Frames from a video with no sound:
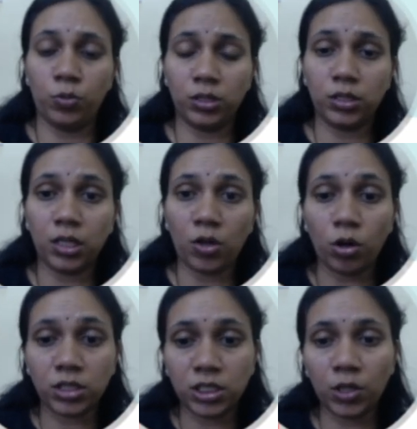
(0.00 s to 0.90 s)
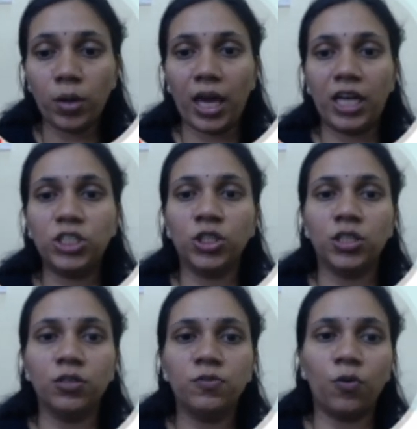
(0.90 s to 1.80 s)
was the causative
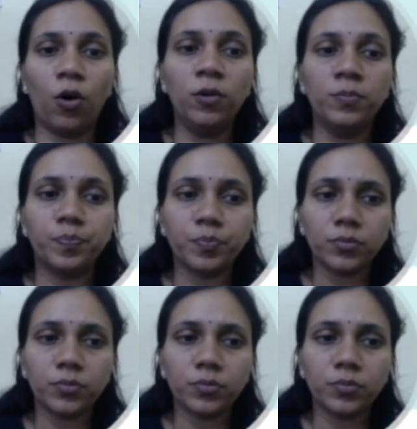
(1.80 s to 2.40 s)
agent for